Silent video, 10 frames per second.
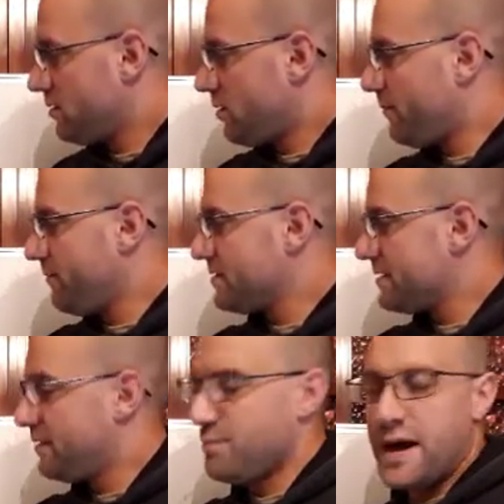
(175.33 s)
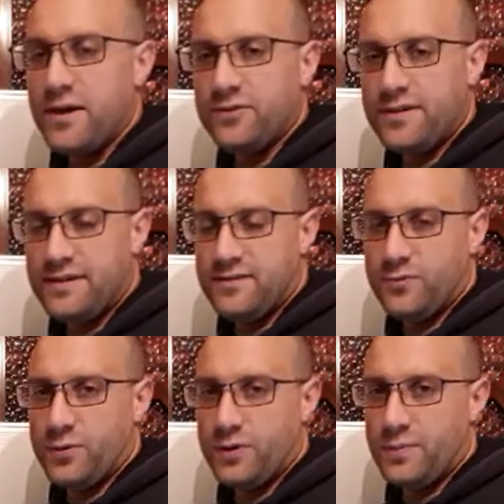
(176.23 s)
Obviously, mountains
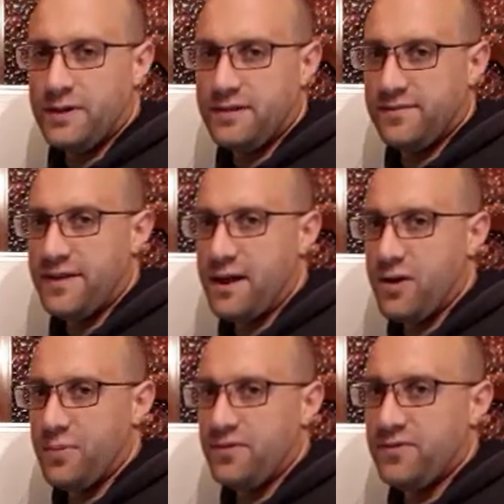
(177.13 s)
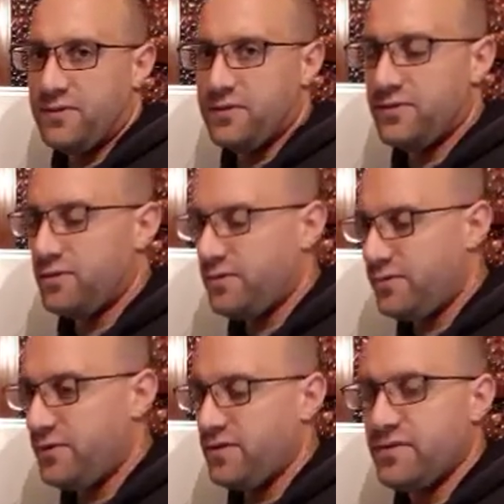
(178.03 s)
will be developed, so the
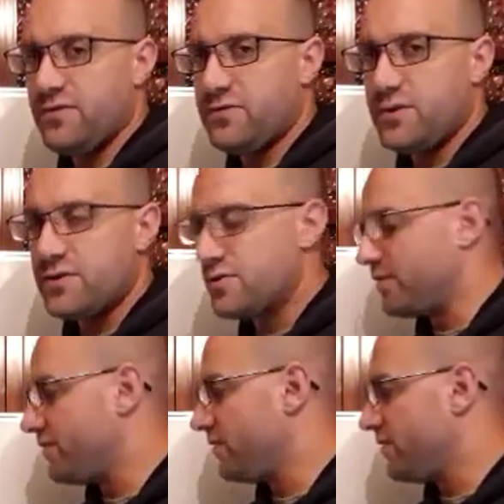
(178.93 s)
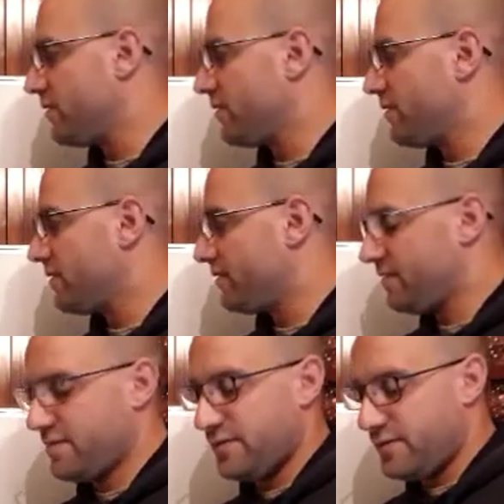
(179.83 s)
surface, the structure of the
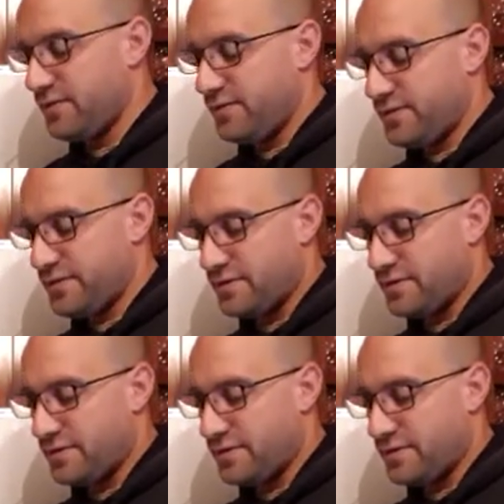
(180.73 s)
surface,